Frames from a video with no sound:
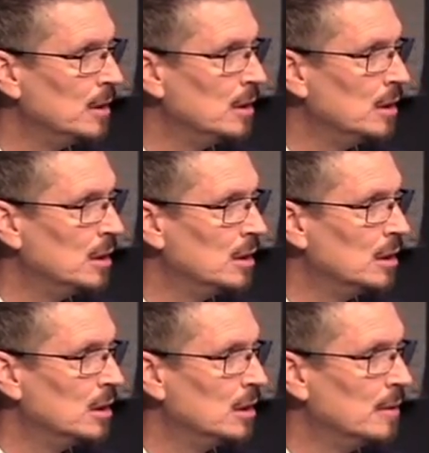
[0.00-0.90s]

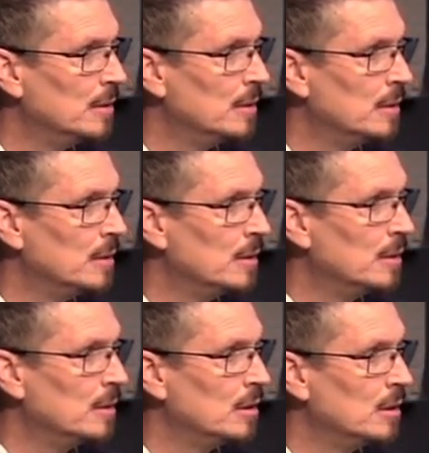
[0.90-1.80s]

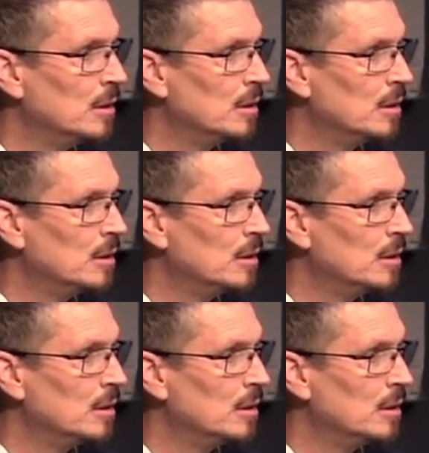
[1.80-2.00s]
(no one is talking)